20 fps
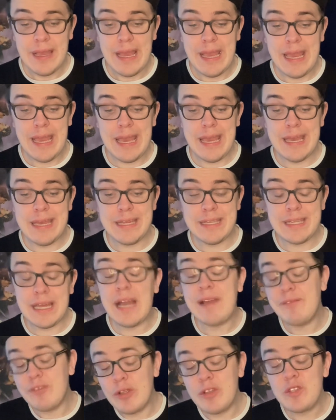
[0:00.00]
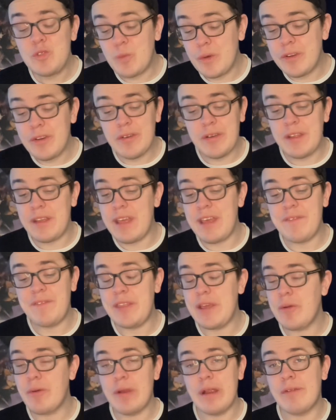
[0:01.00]
And I've always wondered if
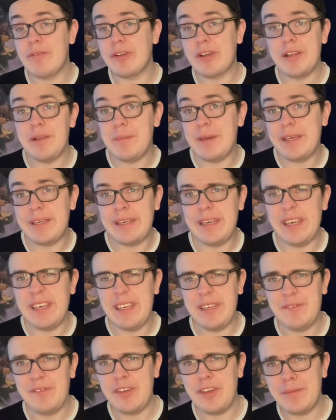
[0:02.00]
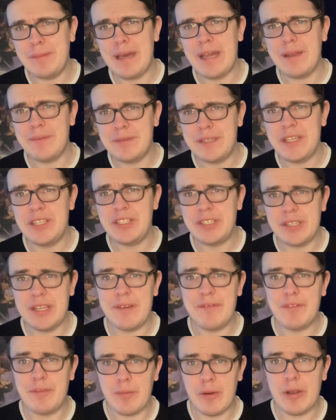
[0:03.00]
they were ever going to make a film adaptation
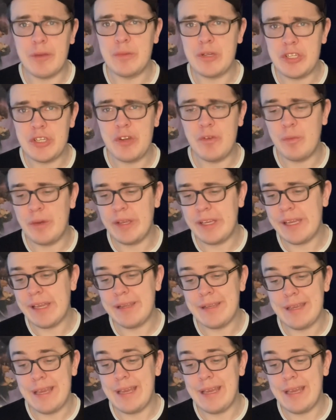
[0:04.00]
of the Broadway show Wicked.